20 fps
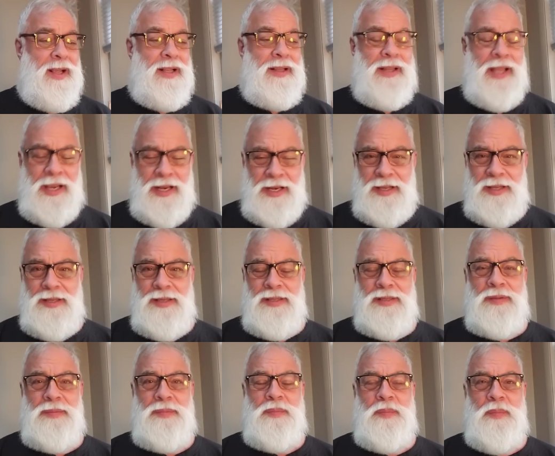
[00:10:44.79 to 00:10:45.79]

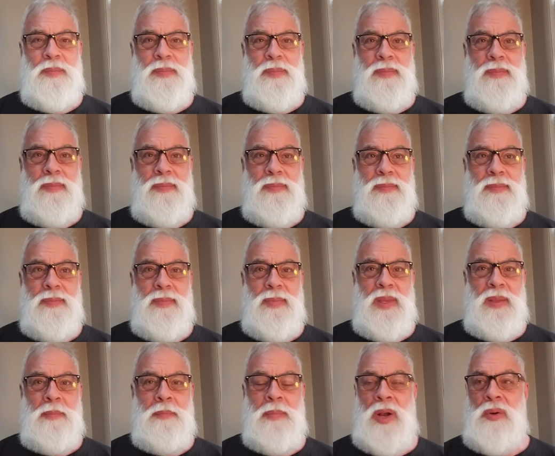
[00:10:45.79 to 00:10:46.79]
Ladies,
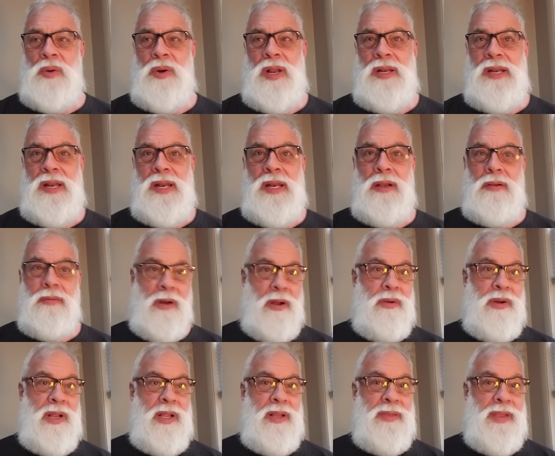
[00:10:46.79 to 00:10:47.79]
moaning and
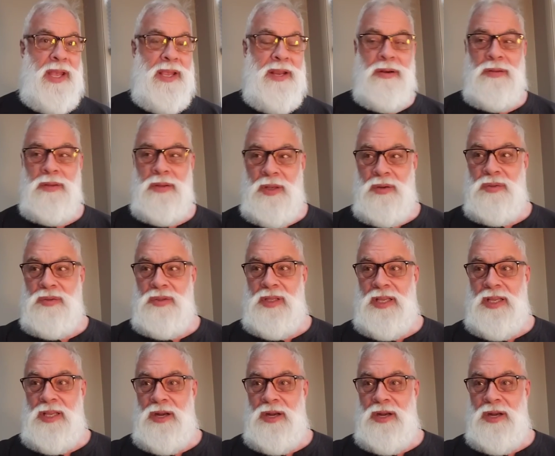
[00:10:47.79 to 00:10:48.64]
groaning that you're lonely,